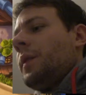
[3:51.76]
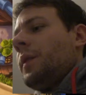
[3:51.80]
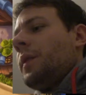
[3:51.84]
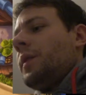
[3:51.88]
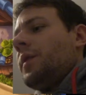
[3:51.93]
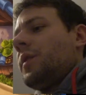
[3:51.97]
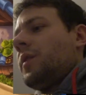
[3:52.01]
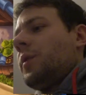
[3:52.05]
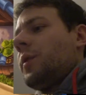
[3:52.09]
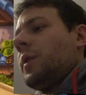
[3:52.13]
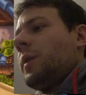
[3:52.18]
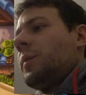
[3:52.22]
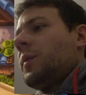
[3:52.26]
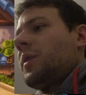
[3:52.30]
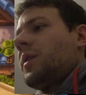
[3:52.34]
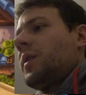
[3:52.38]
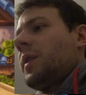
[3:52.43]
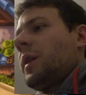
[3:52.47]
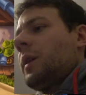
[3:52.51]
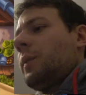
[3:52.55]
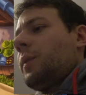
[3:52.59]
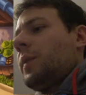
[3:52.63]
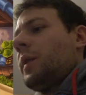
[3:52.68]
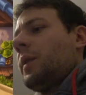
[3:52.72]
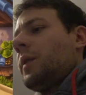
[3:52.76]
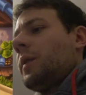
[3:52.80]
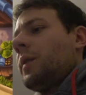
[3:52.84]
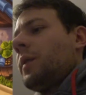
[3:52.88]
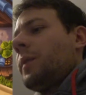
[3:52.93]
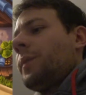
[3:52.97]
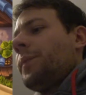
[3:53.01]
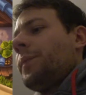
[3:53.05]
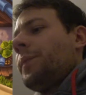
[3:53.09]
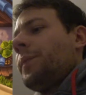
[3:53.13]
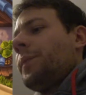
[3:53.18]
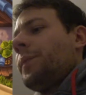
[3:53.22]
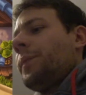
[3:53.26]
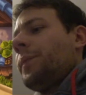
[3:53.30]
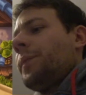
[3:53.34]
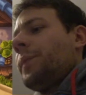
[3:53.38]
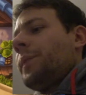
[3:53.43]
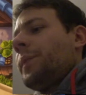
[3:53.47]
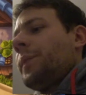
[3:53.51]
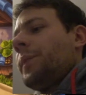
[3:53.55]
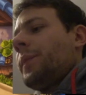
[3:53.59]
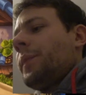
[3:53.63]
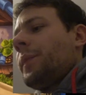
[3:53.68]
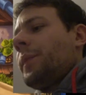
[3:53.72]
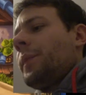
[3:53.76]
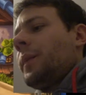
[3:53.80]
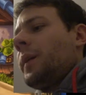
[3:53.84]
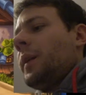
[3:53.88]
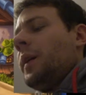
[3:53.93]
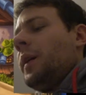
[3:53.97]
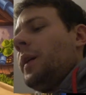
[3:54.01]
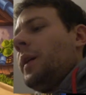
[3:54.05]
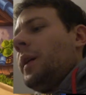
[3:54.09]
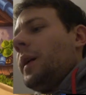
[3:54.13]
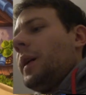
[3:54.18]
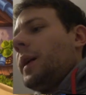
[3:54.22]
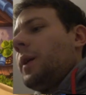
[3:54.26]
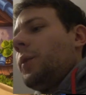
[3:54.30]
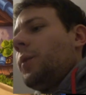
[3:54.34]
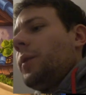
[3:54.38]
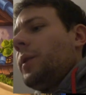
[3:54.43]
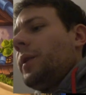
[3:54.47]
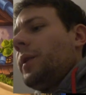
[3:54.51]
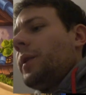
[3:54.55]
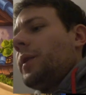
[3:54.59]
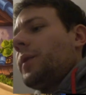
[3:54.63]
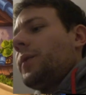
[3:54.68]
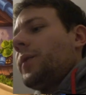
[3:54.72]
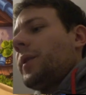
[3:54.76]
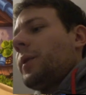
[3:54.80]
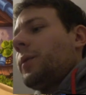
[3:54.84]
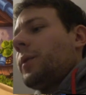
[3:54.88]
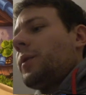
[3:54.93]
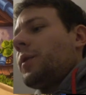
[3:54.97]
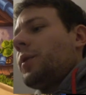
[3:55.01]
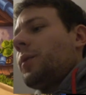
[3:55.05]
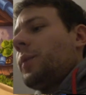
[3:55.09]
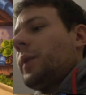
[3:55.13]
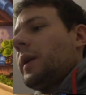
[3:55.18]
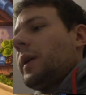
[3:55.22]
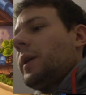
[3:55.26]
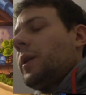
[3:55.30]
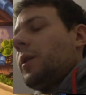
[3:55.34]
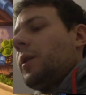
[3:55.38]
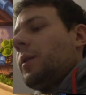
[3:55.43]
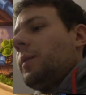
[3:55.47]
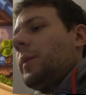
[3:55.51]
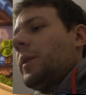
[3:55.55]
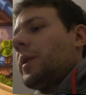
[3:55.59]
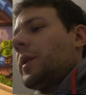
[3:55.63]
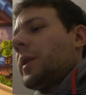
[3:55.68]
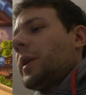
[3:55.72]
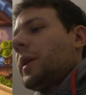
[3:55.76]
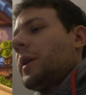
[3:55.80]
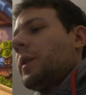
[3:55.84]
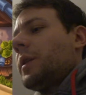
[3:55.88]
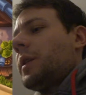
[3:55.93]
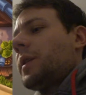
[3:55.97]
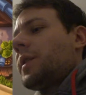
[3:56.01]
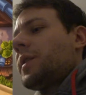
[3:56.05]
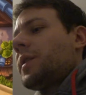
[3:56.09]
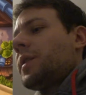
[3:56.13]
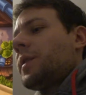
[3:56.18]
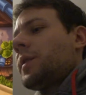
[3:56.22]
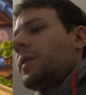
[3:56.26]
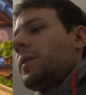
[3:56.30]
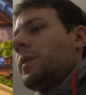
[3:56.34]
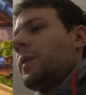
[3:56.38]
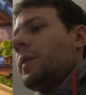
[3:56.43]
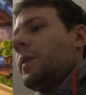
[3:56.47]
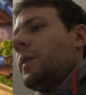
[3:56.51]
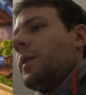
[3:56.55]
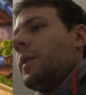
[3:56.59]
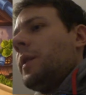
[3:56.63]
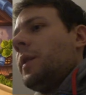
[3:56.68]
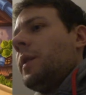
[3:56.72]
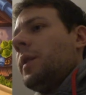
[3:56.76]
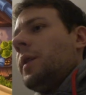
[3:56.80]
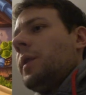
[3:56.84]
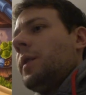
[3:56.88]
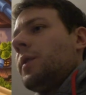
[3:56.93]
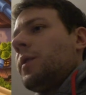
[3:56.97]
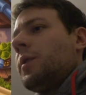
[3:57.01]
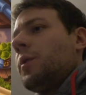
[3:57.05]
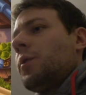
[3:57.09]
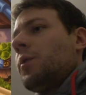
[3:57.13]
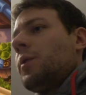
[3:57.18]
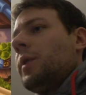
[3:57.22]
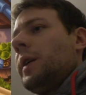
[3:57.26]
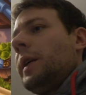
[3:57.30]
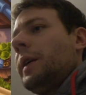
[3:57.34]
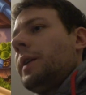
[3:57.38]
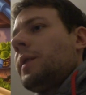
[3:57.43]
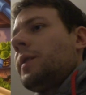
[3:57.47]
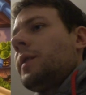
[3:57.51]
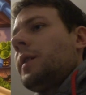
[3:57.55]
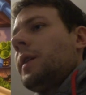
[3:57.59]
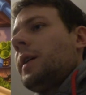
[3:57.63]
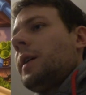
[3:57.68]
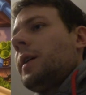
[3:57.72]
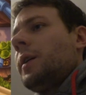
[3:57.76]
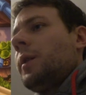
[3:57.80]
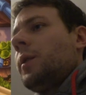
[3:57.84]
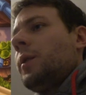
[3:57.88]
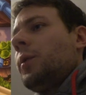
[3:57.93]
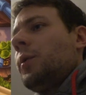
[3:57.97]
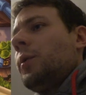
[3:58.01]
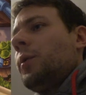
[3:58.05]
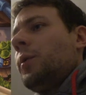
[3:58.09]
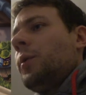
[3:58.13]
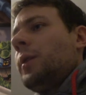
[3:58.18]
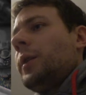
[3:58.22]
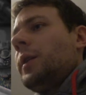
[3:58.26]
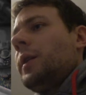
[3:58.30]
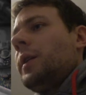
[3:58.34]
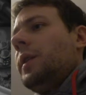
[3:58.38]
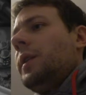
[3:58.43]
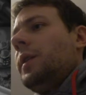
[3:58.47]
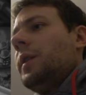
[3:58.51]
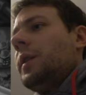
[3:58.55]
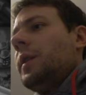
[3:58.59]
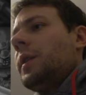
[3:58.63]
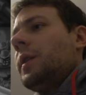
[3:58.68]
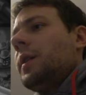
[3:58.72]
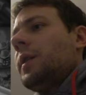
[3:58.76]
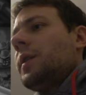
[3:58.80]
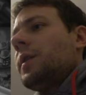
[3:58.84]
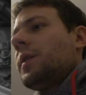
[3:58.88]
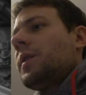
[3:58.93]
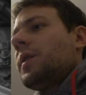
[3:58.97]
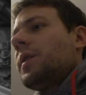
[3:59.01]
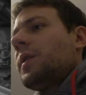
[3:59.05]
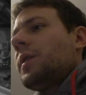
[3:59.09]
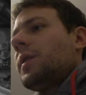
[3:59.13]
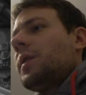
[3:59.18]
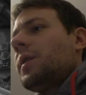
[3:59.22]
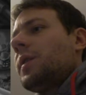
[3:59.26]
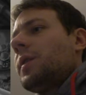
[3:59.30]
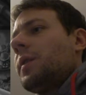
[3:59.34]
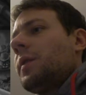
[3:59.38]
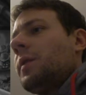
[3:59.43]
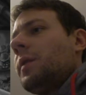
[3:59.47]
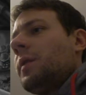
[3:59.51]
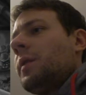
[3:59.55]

So I'm sapping. I wonder if I want to play all my cards. So right now he is